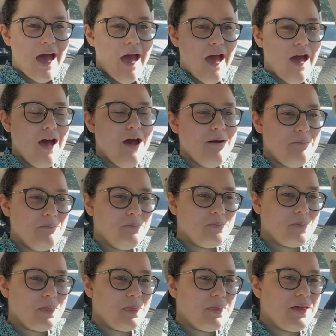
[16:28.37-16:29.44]

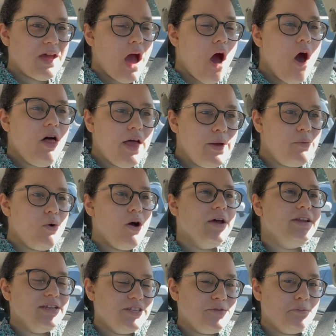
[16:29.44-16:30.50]
Like, all I
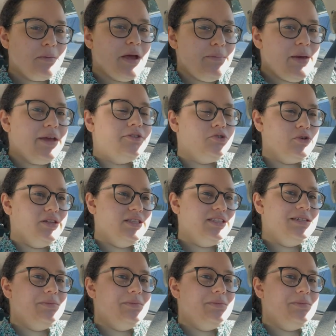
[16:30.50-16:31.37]
want is for my patrons